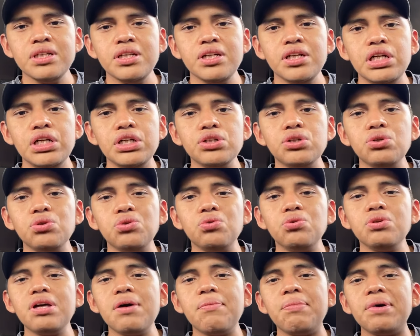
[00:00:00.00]
And you could do
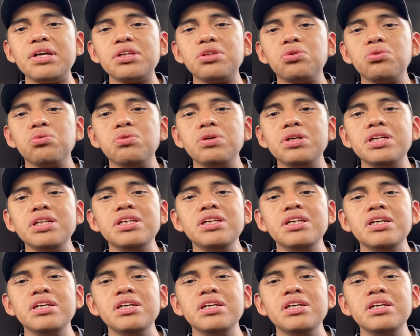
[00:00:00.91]
that by doing